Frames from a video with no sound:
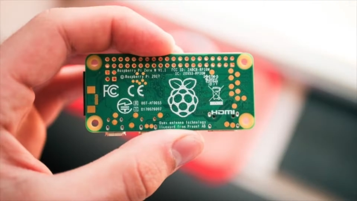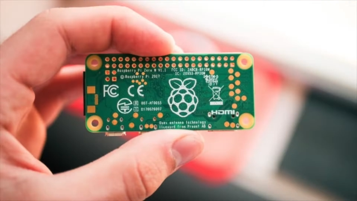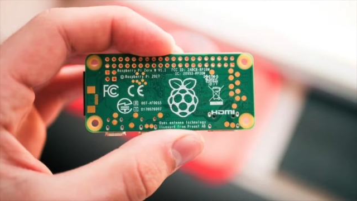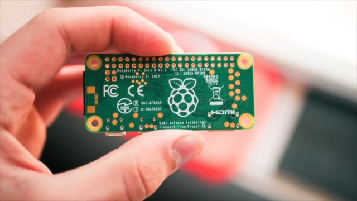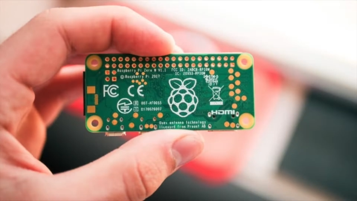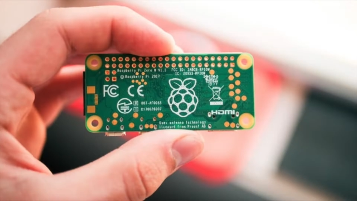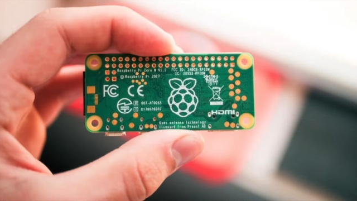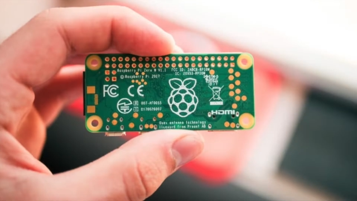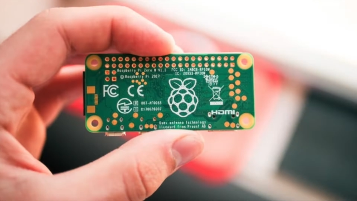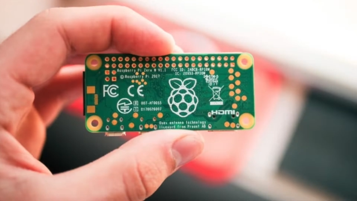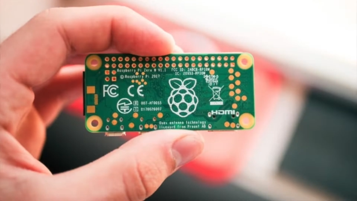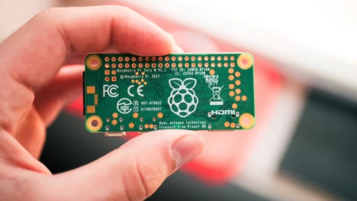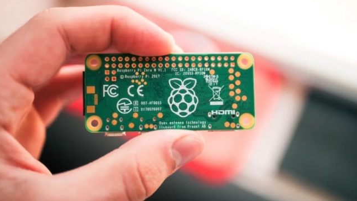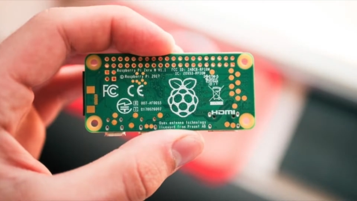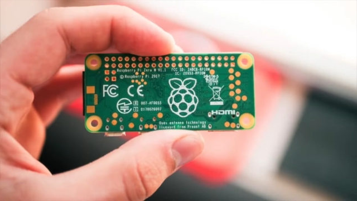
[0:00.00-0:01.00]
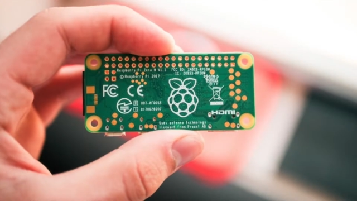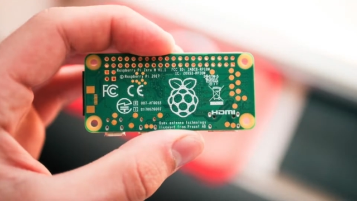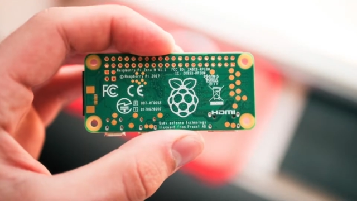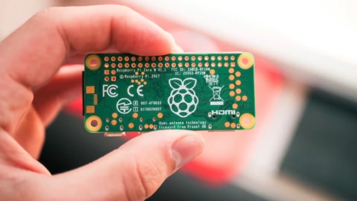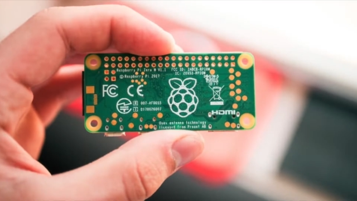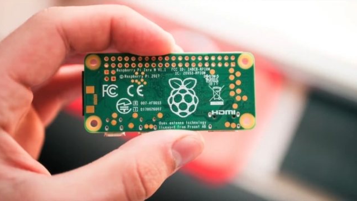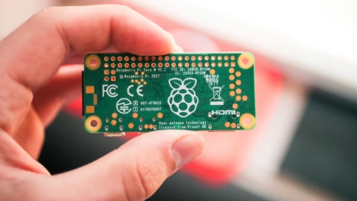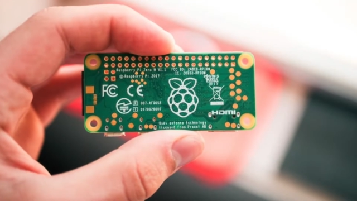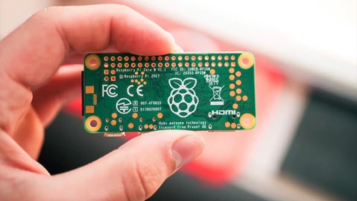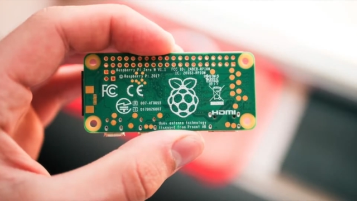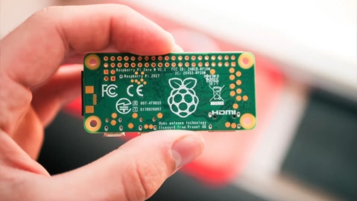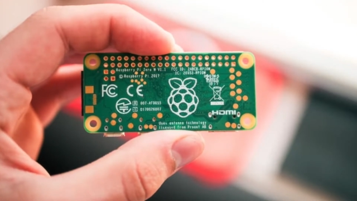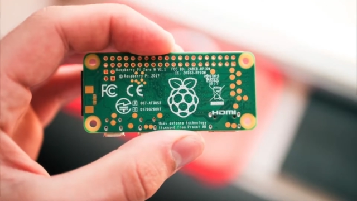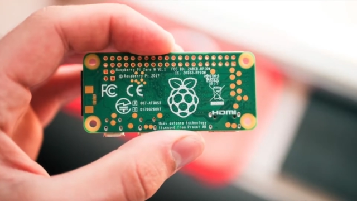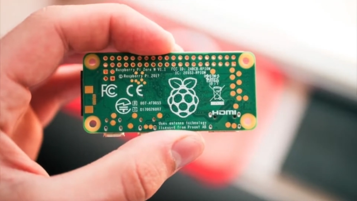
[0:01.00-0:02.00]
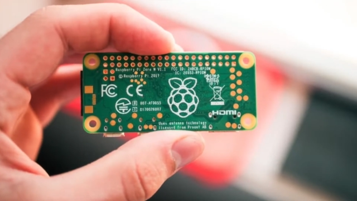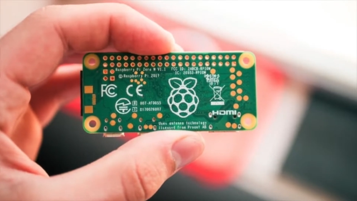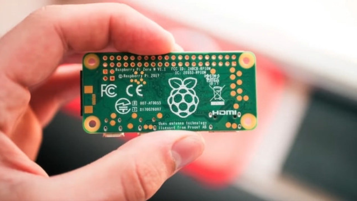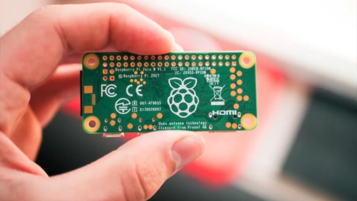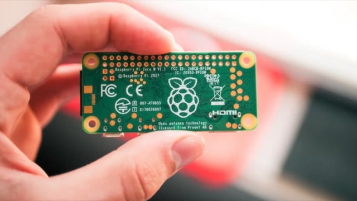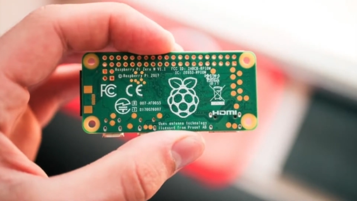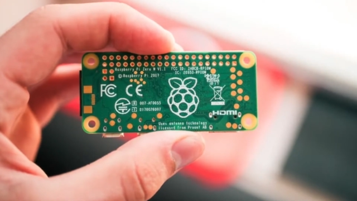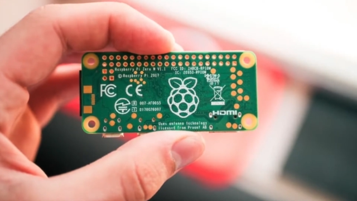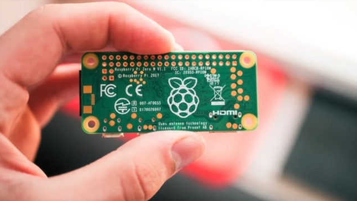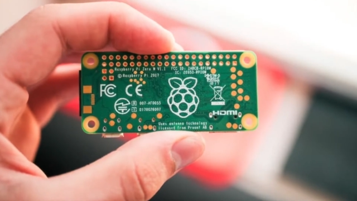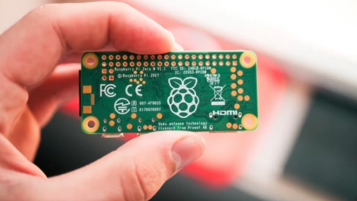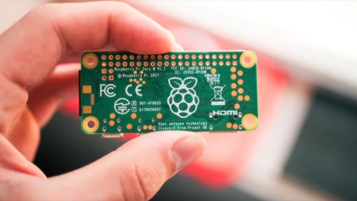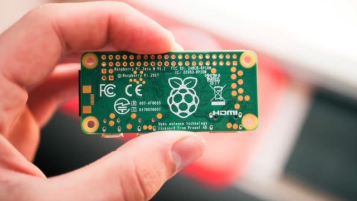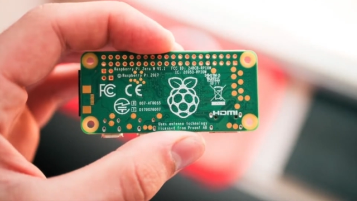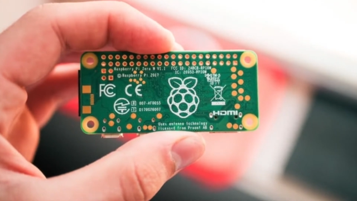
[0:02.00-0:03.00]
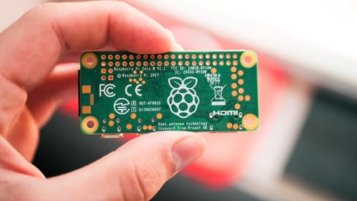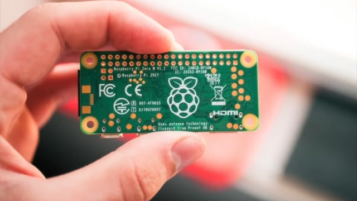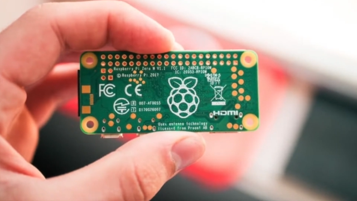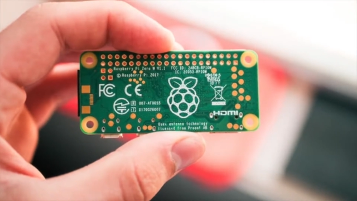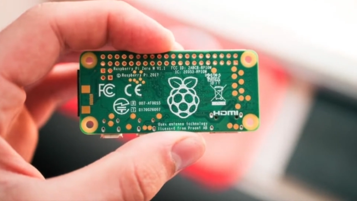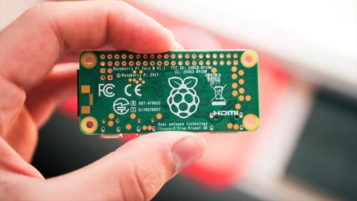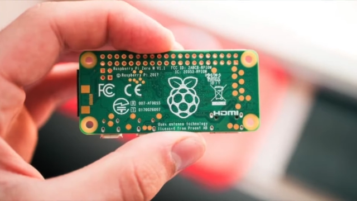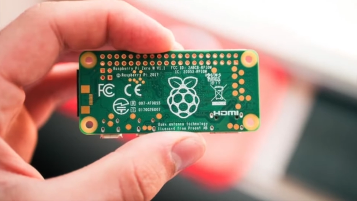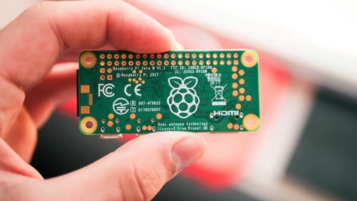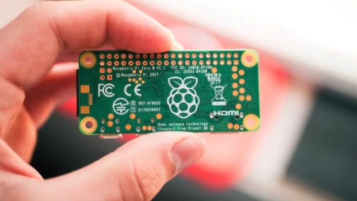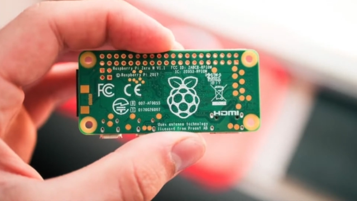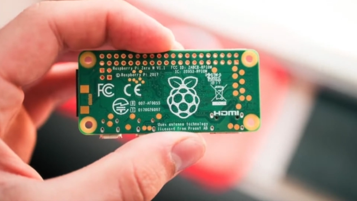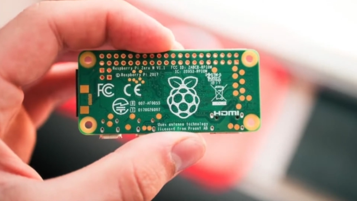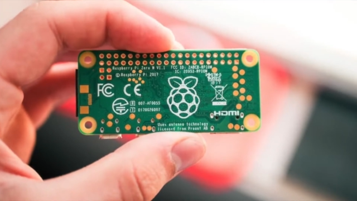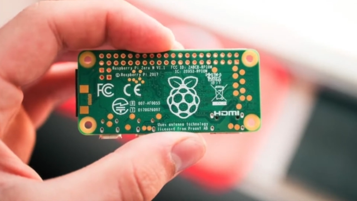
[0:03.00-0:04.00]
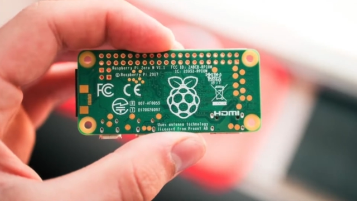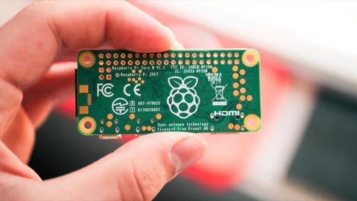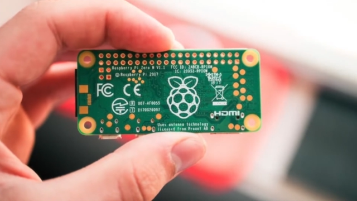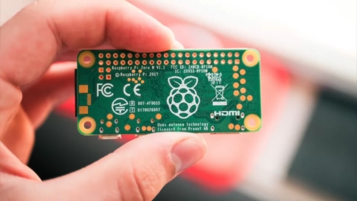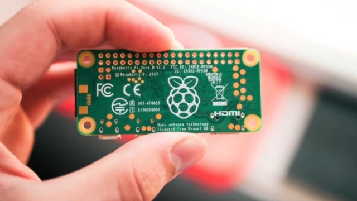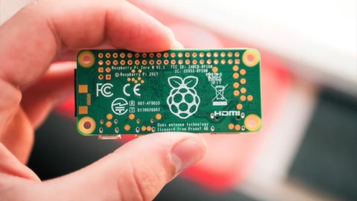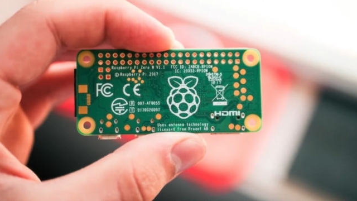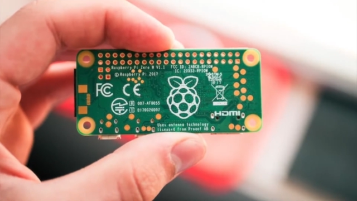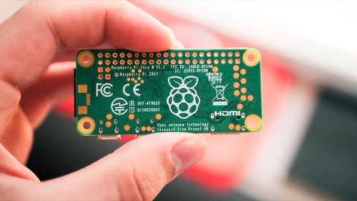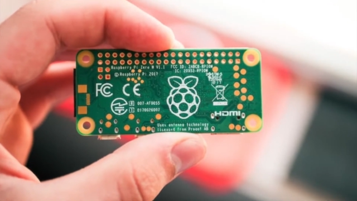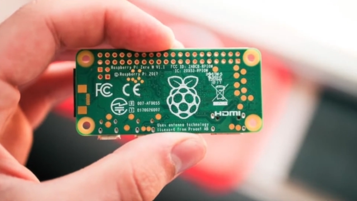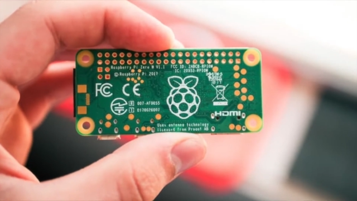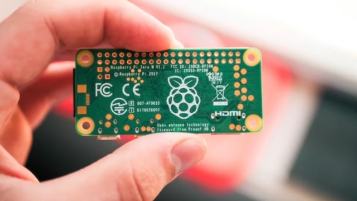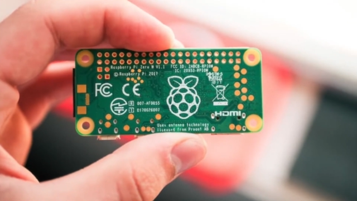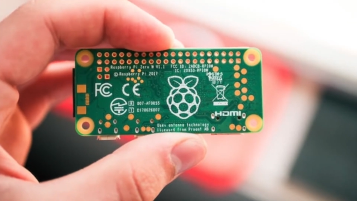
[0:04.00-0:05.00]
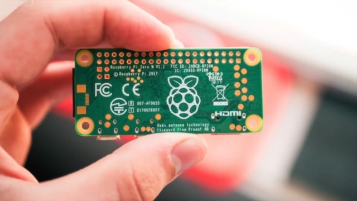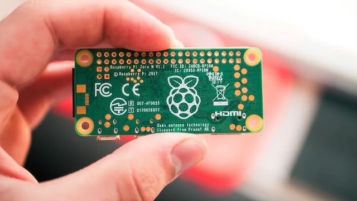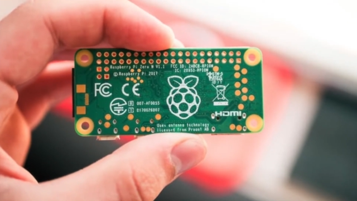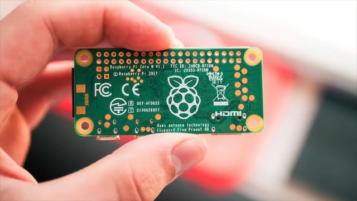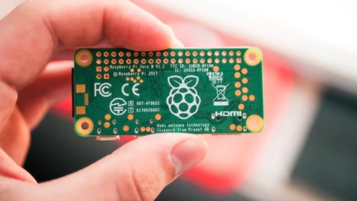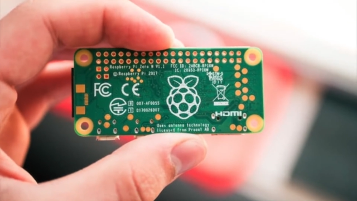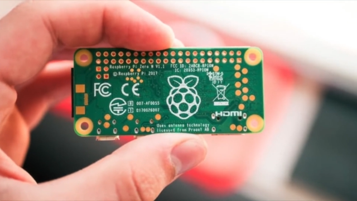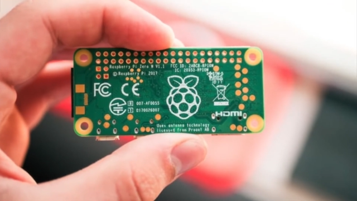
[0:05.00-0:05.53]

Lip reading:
No face is visible, so there are no lips to read.